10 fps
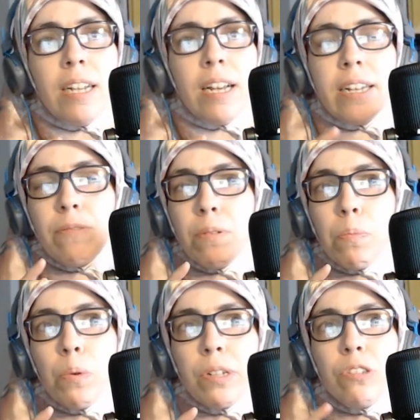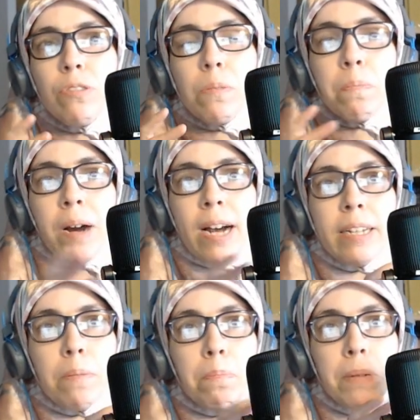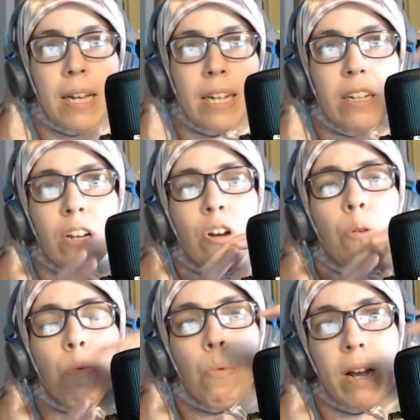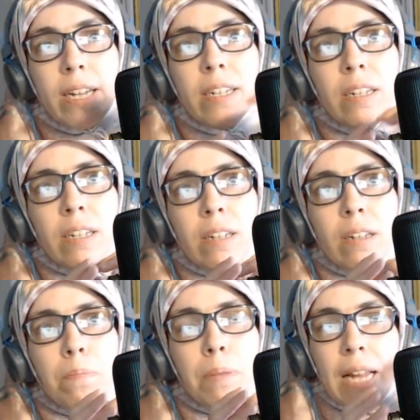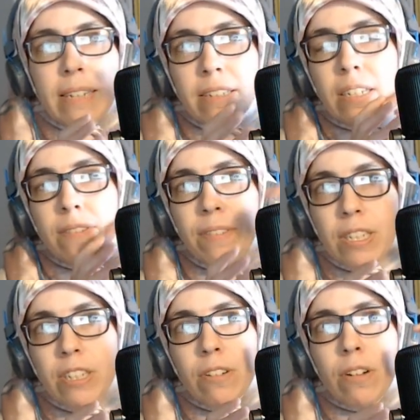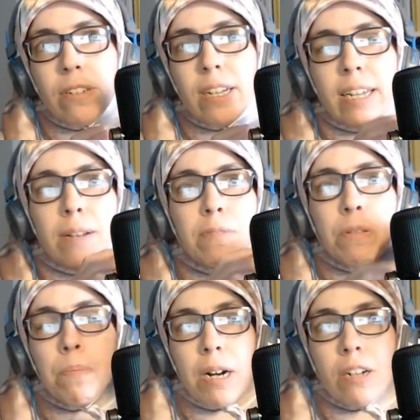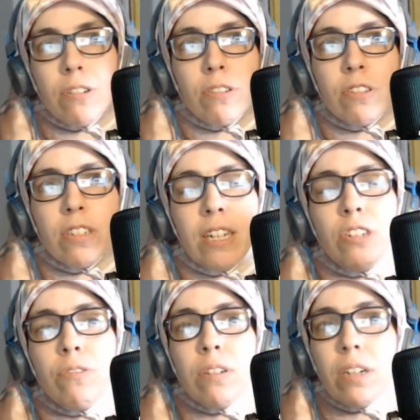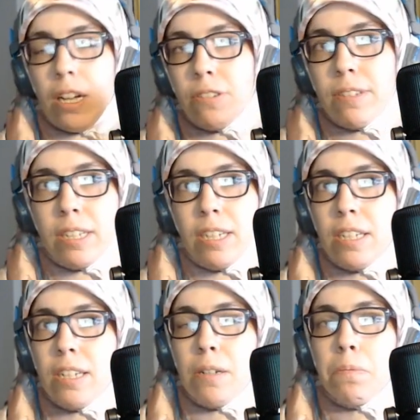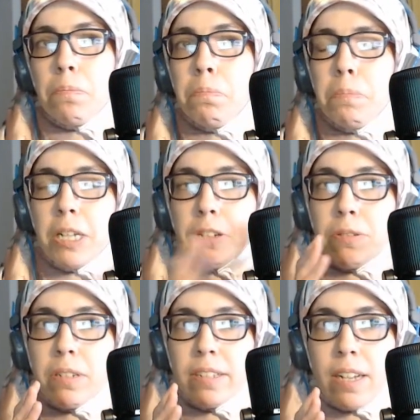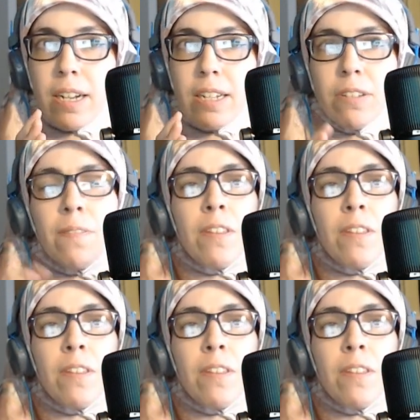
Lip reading: And at one point you could buy a blank white plastic figure that came with markers, and you can color it in and make your own designs.